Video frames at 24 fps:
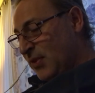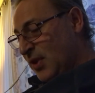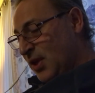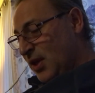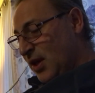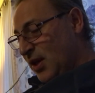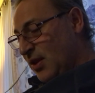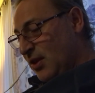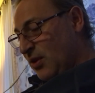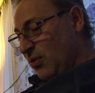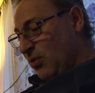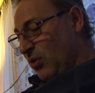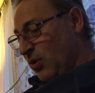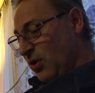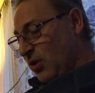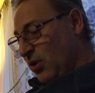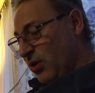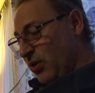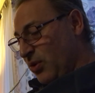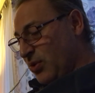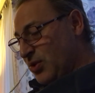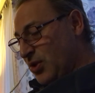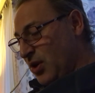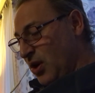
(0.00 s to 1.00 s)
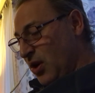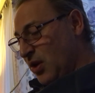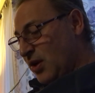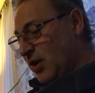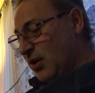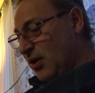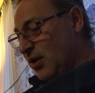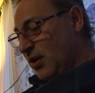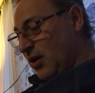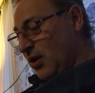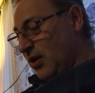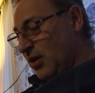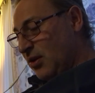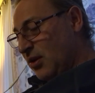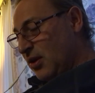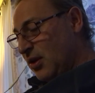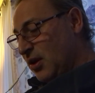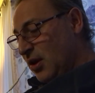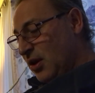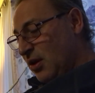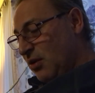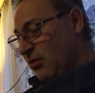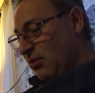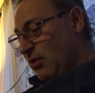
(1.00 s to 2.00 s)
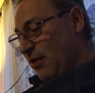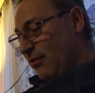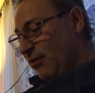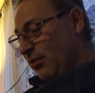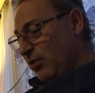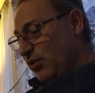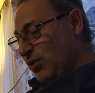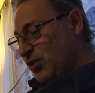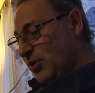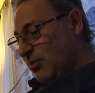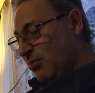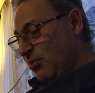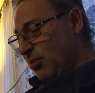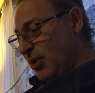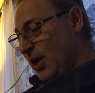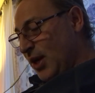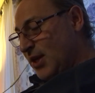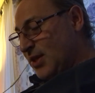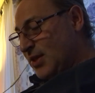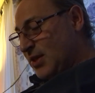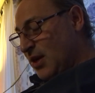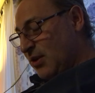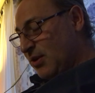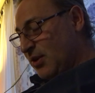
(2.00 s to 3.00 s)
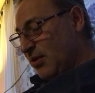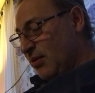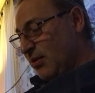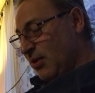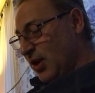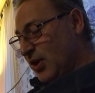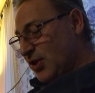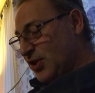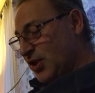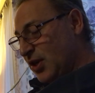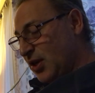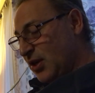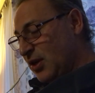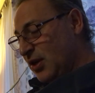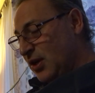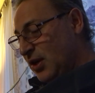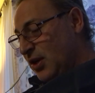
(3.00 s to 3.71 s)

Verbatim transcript: and the war goes on and on. Revolution breaks out in Russia.